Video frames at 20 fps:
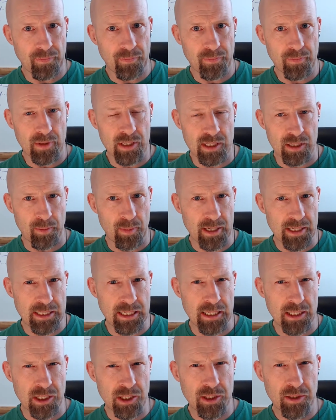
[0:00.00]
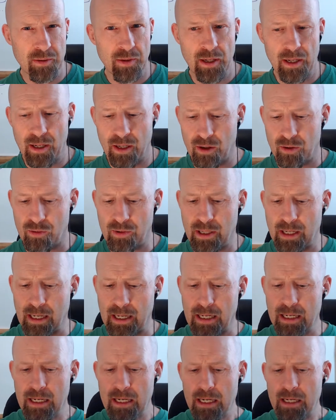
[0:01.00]
Does that make sense?
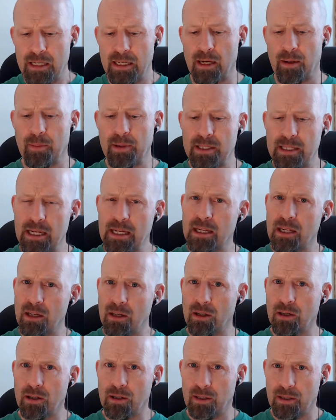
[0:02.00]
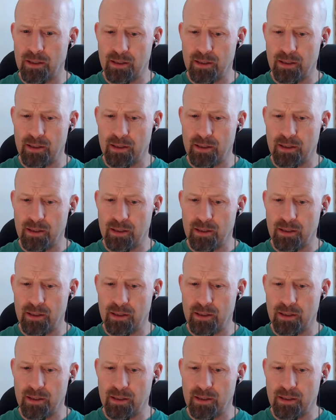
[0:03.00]
Okay, now I'm going to take you